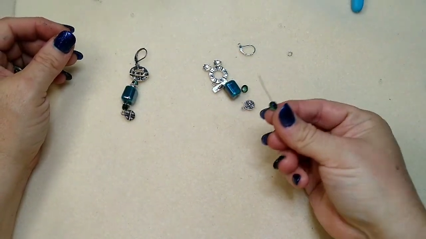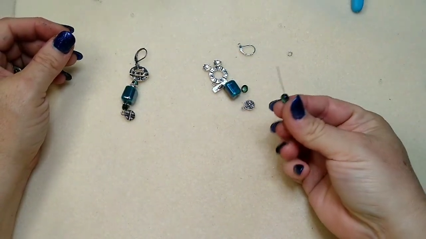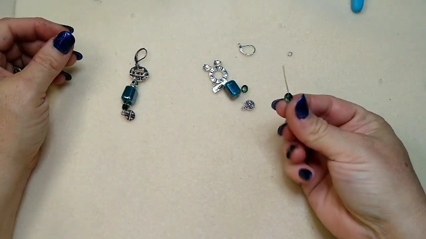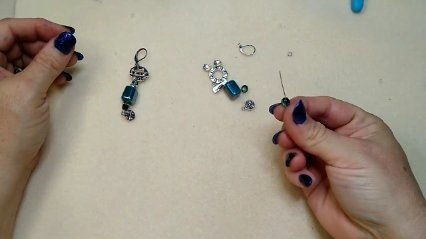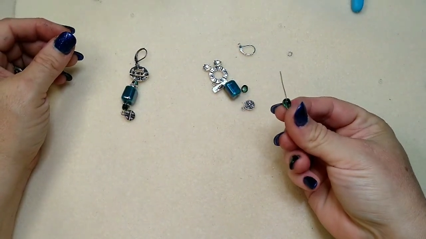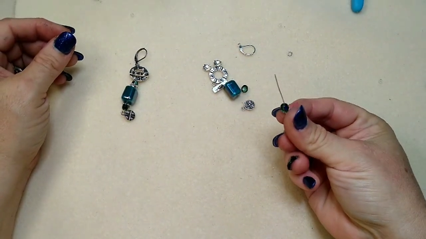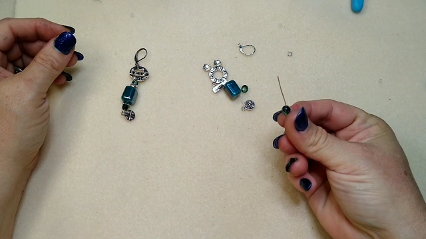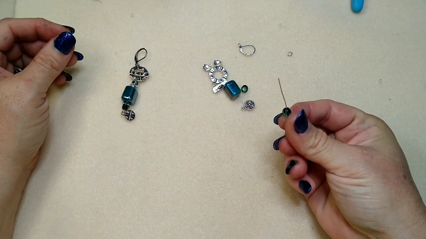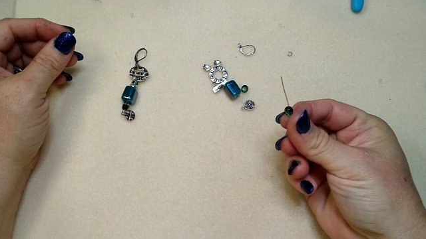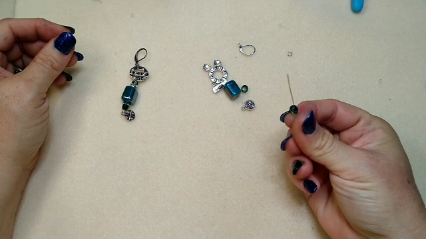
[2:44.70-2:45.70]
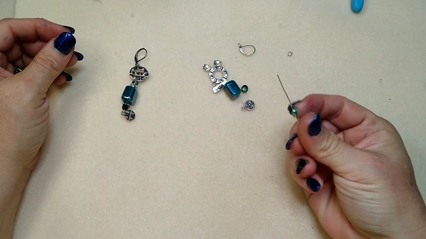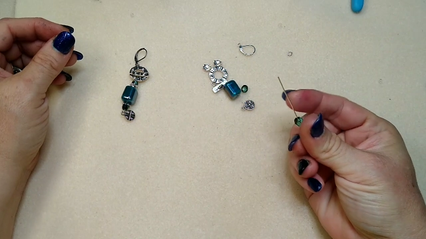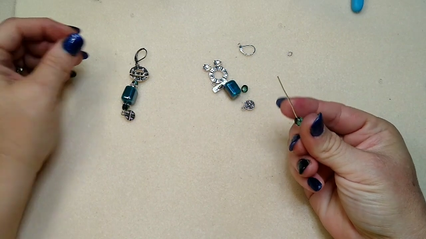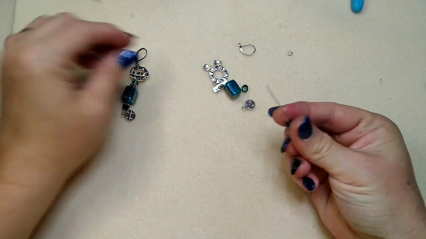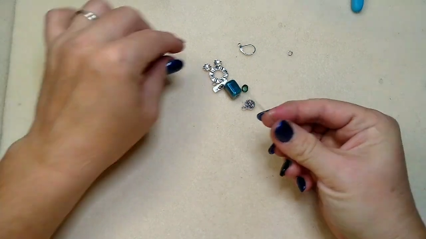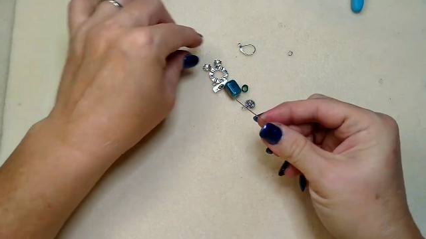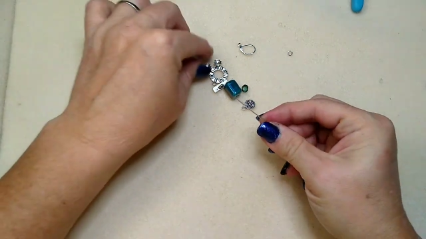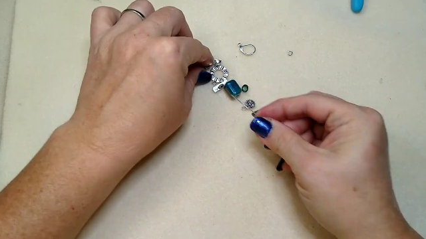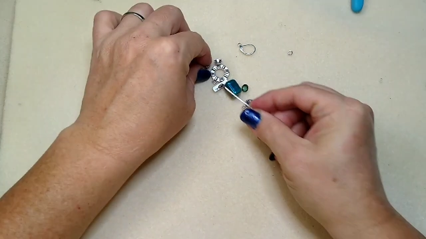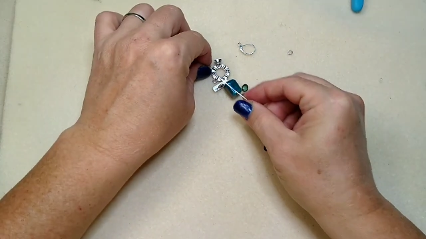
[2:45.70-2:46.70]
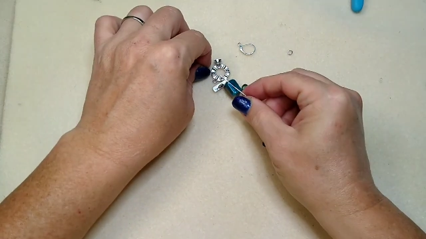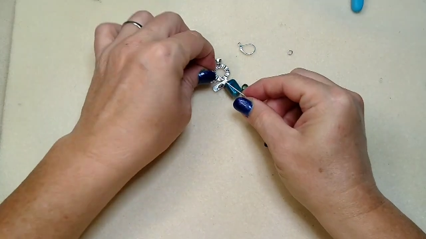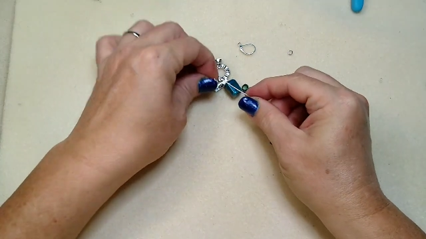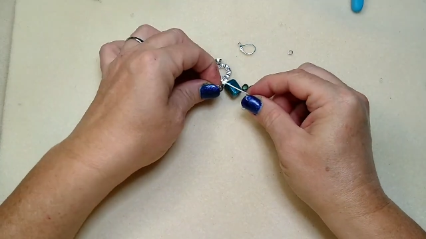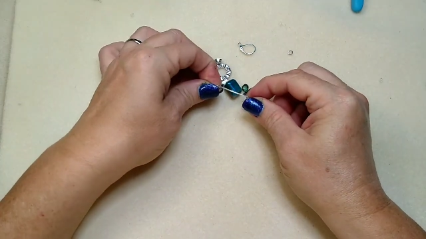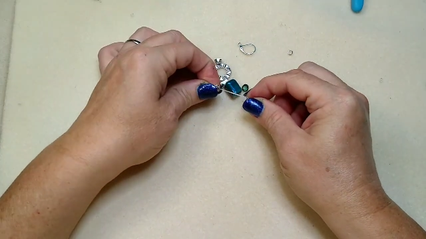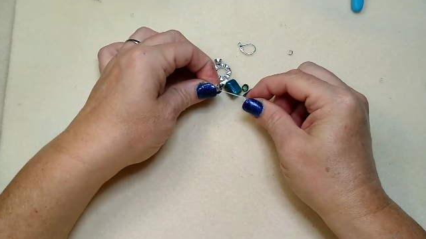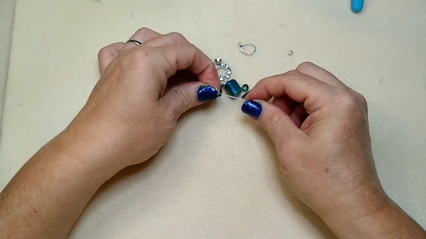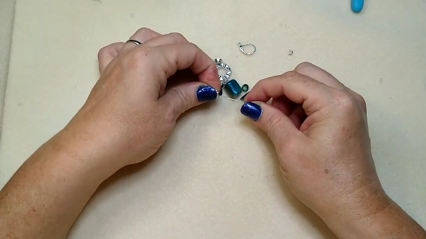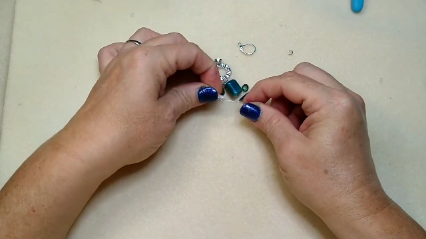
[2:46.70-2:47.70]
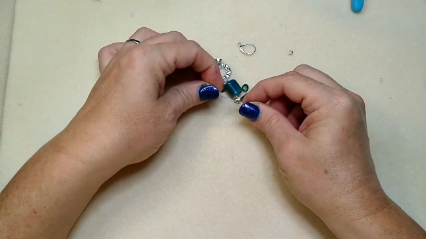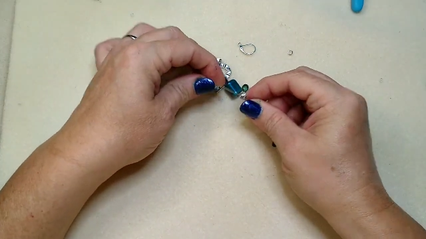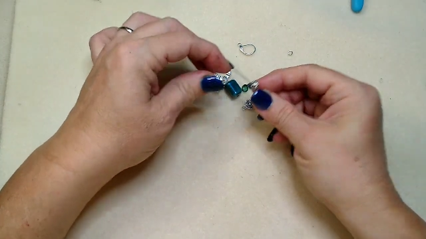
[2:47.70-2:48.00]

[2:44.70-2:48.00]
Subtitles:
No face is visible, so there are no lips to read.